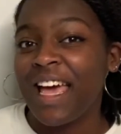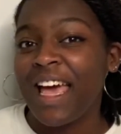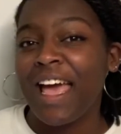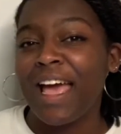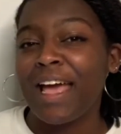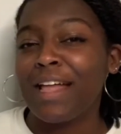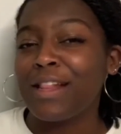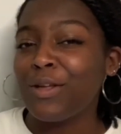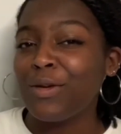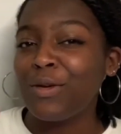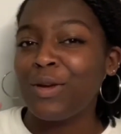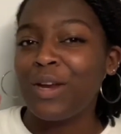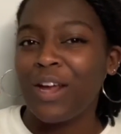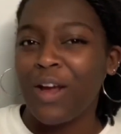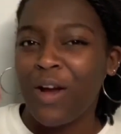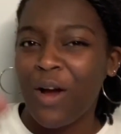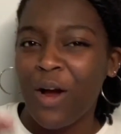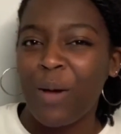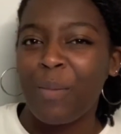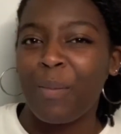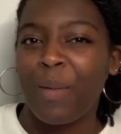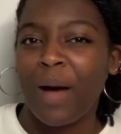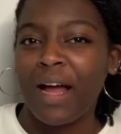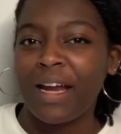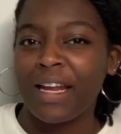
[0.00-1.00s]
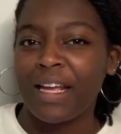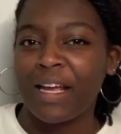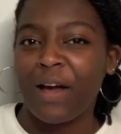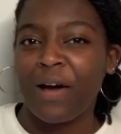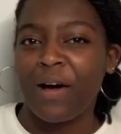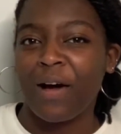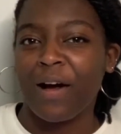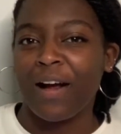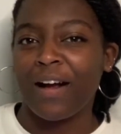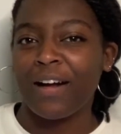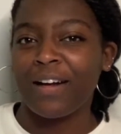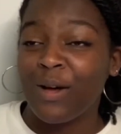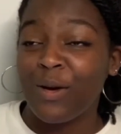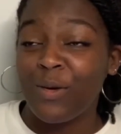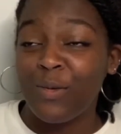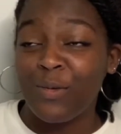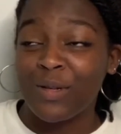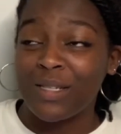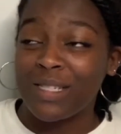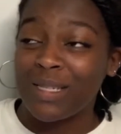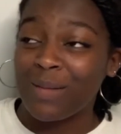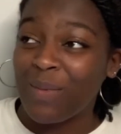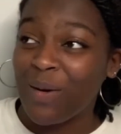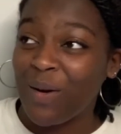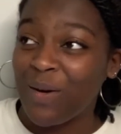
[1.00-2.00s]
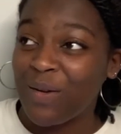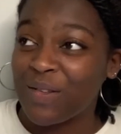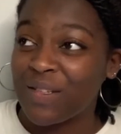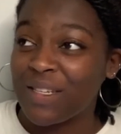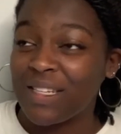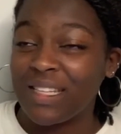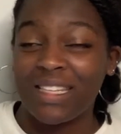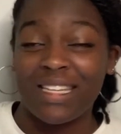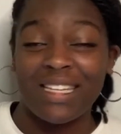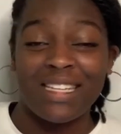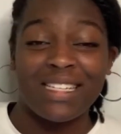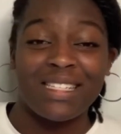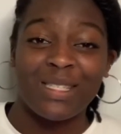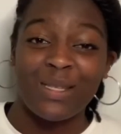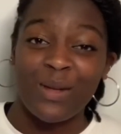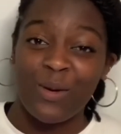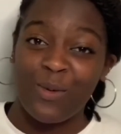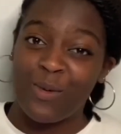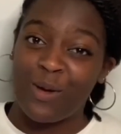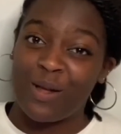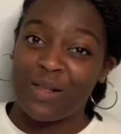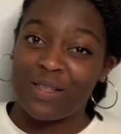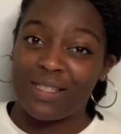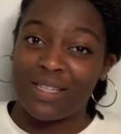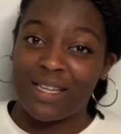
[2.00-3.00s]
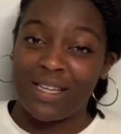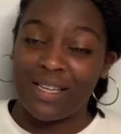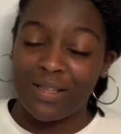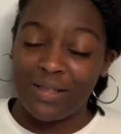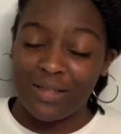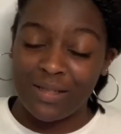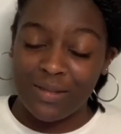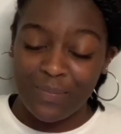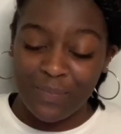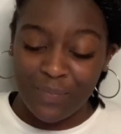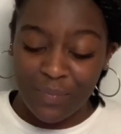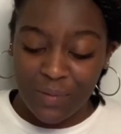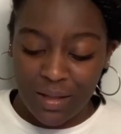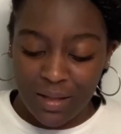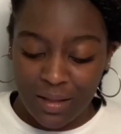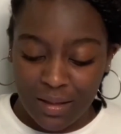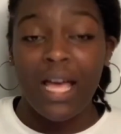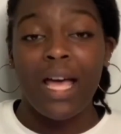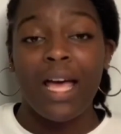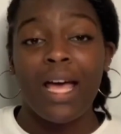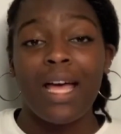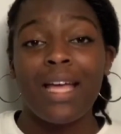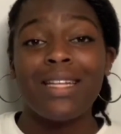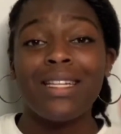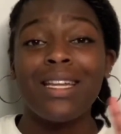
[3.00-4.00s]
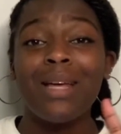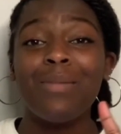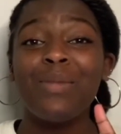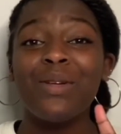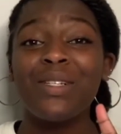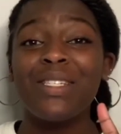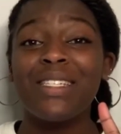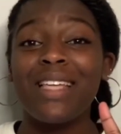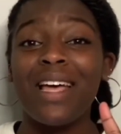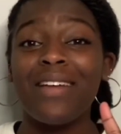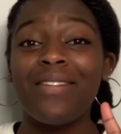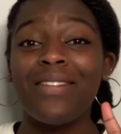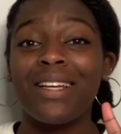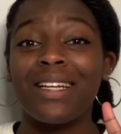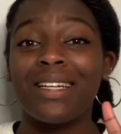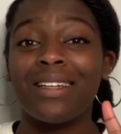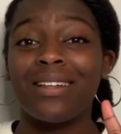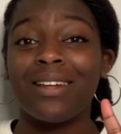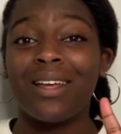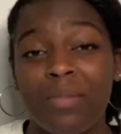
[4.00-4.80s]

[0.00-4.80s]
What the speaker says: including her bodyguard, who was supposedly so well skilled. Number 7,